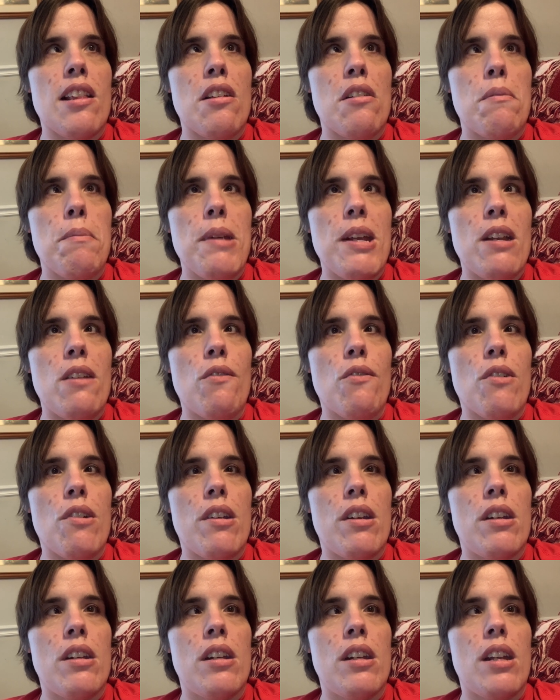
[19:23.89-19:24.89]
little pen
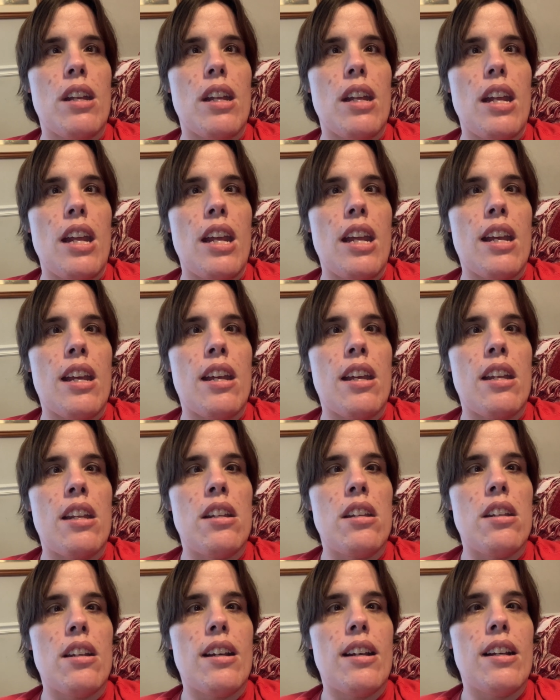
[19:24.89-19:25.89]
friend
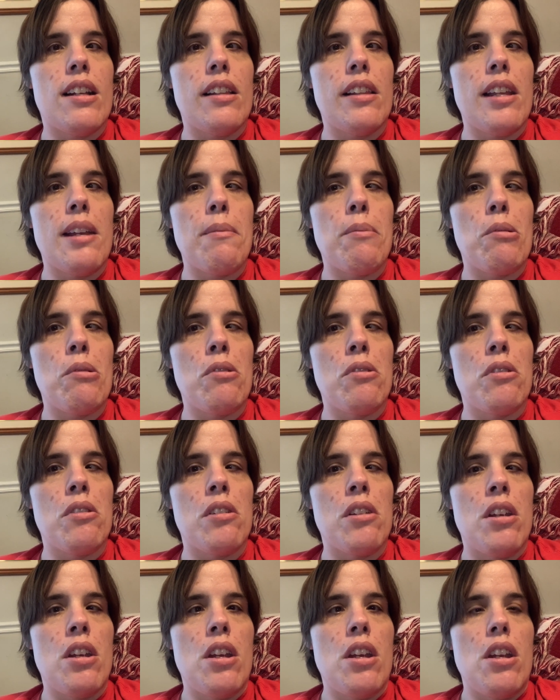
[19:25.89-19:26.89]
and label